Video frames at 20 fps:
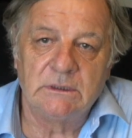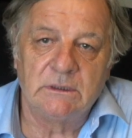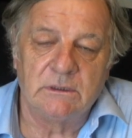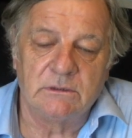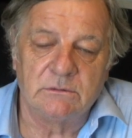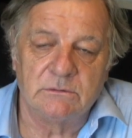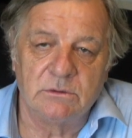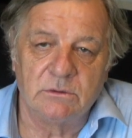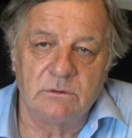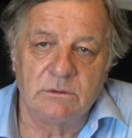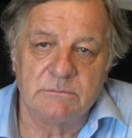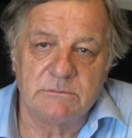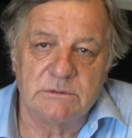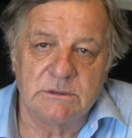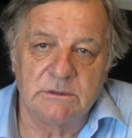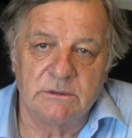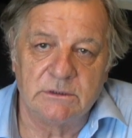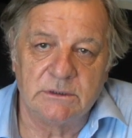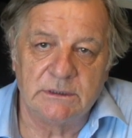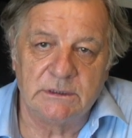I'll call him
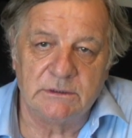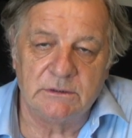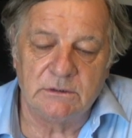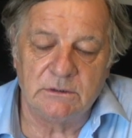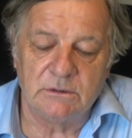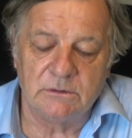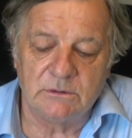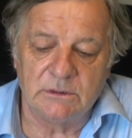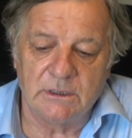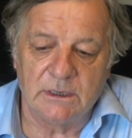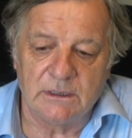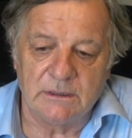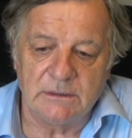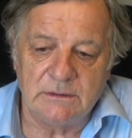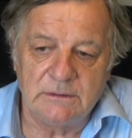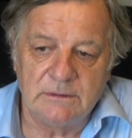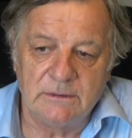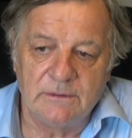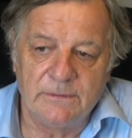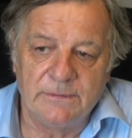tonight in the
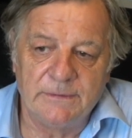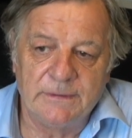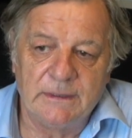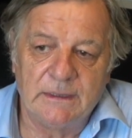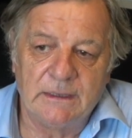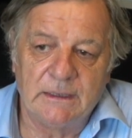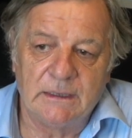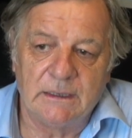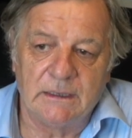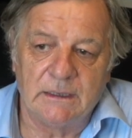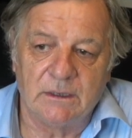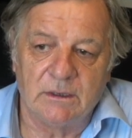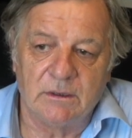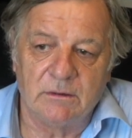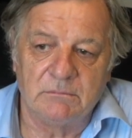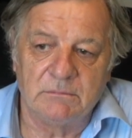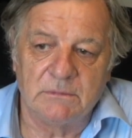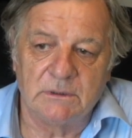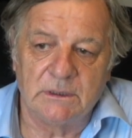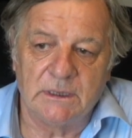UK
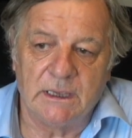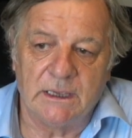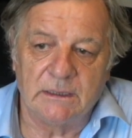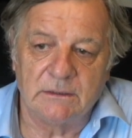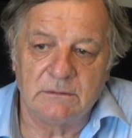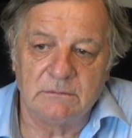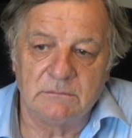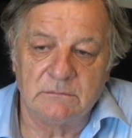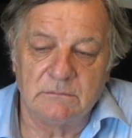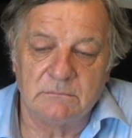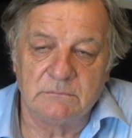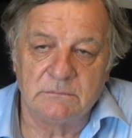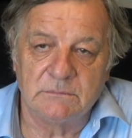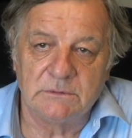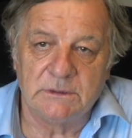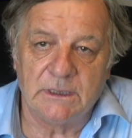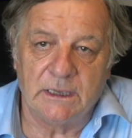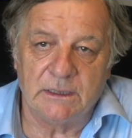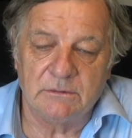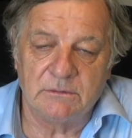and
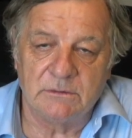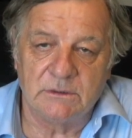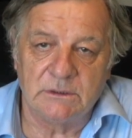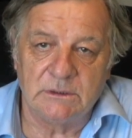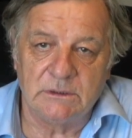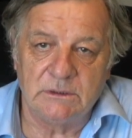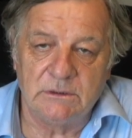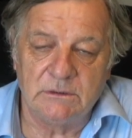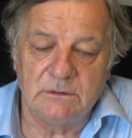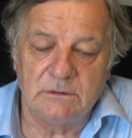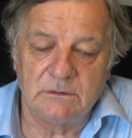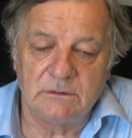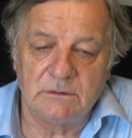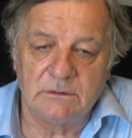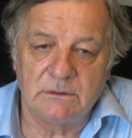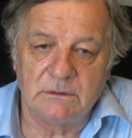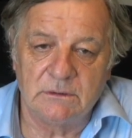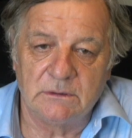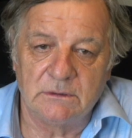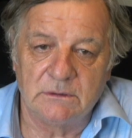get the
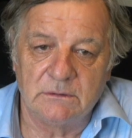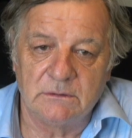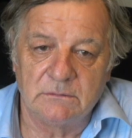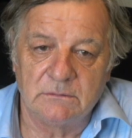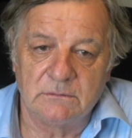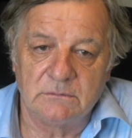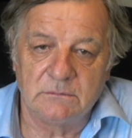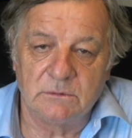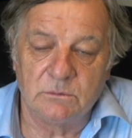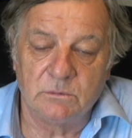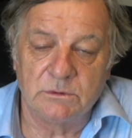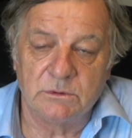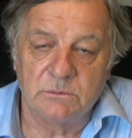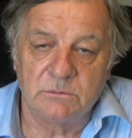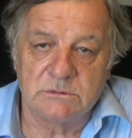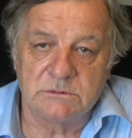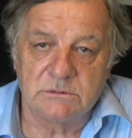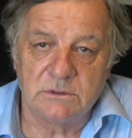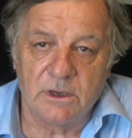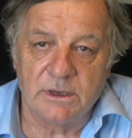one that
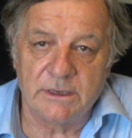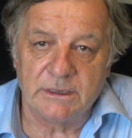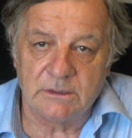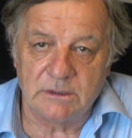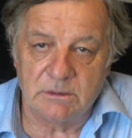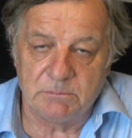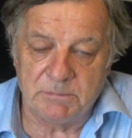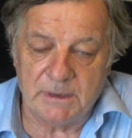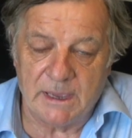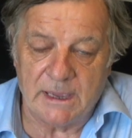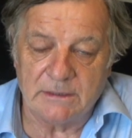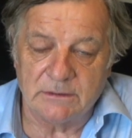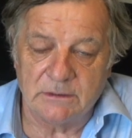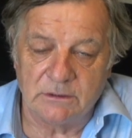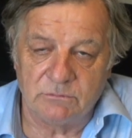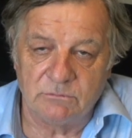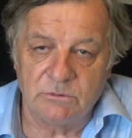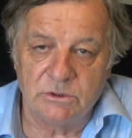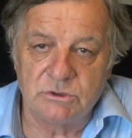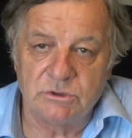was lying in the back,
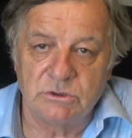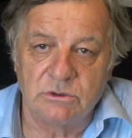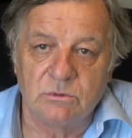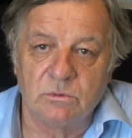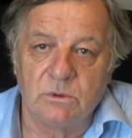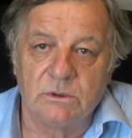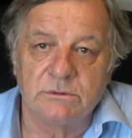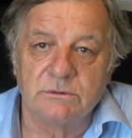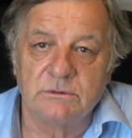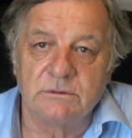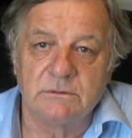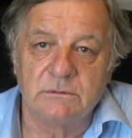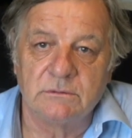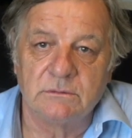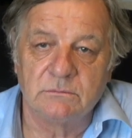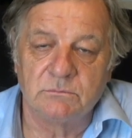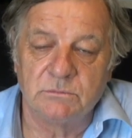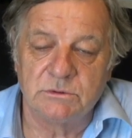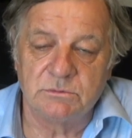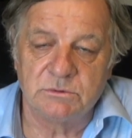the original one,
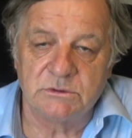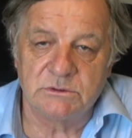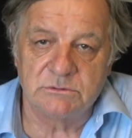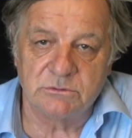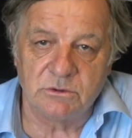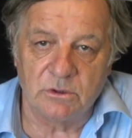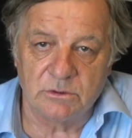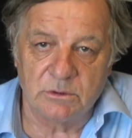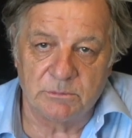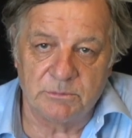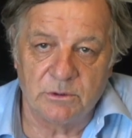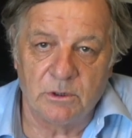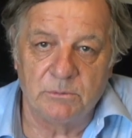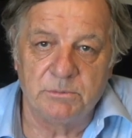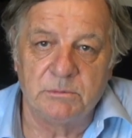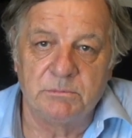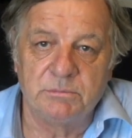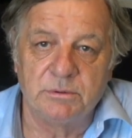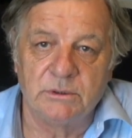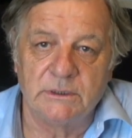which has got the
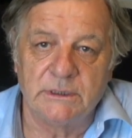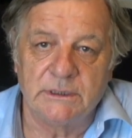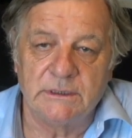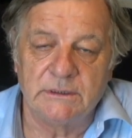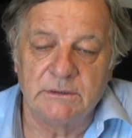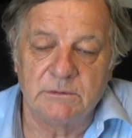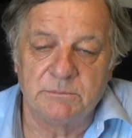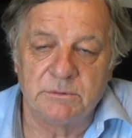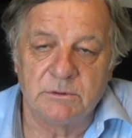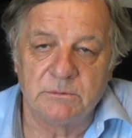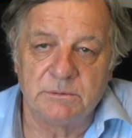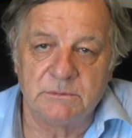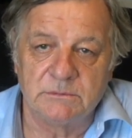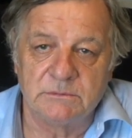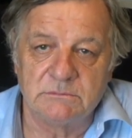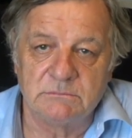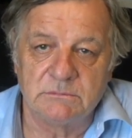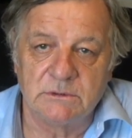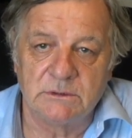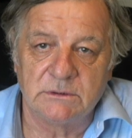proper pulley and the
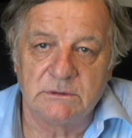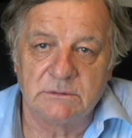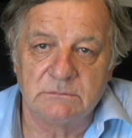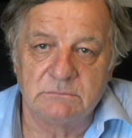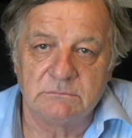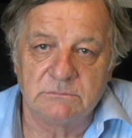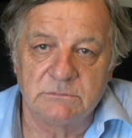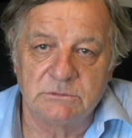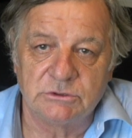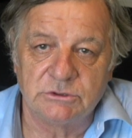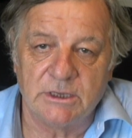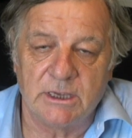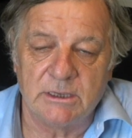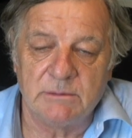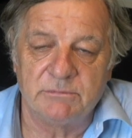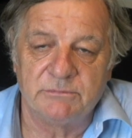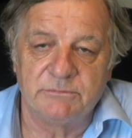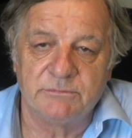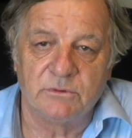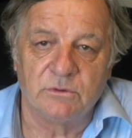proper
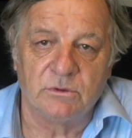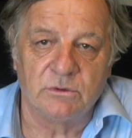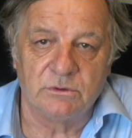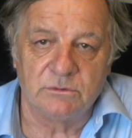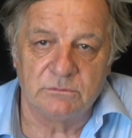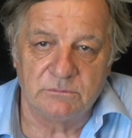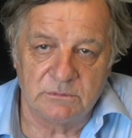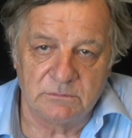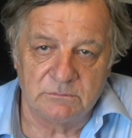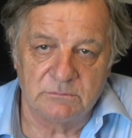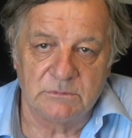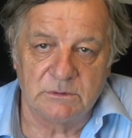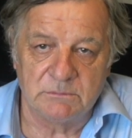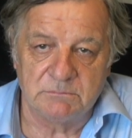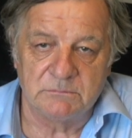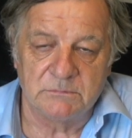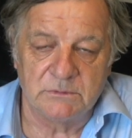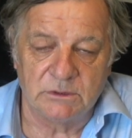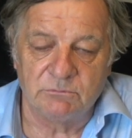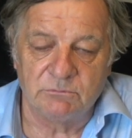shape for the